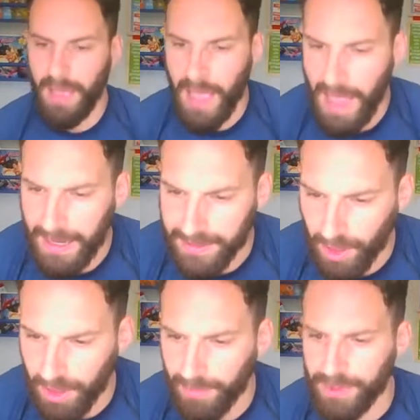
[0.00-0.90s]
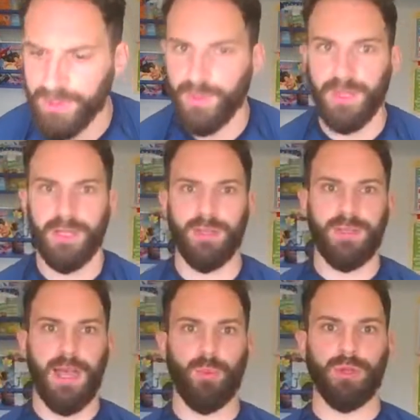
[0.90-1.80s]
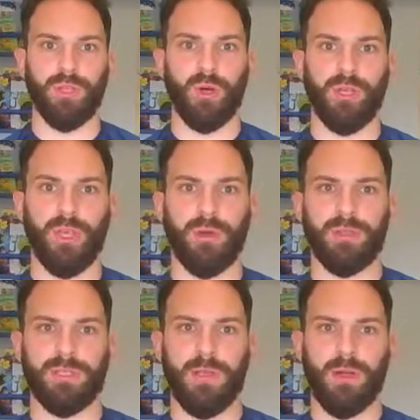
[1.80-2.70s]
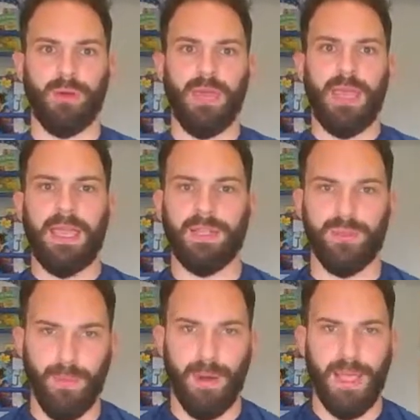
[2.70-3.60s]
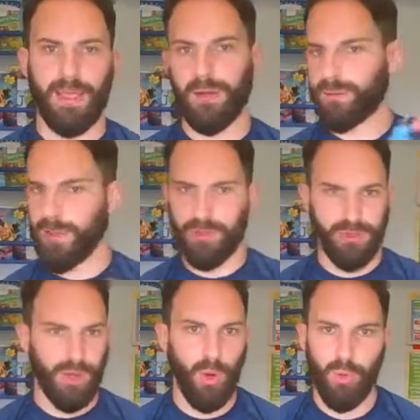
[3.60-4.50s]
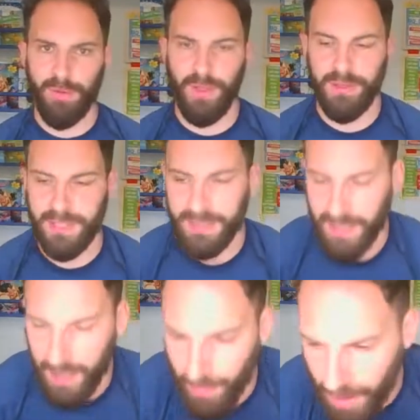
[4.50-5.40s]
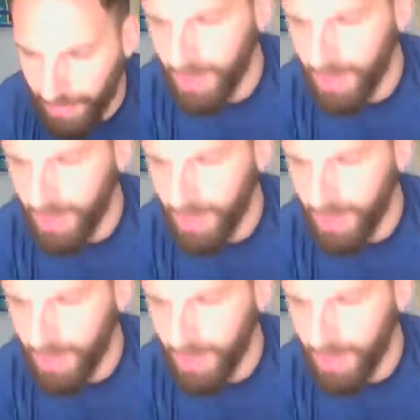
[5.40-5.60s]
And diamonds, we're going to do downward dog, yoga style, into a plank. I'll demonstrate all of those as they come up.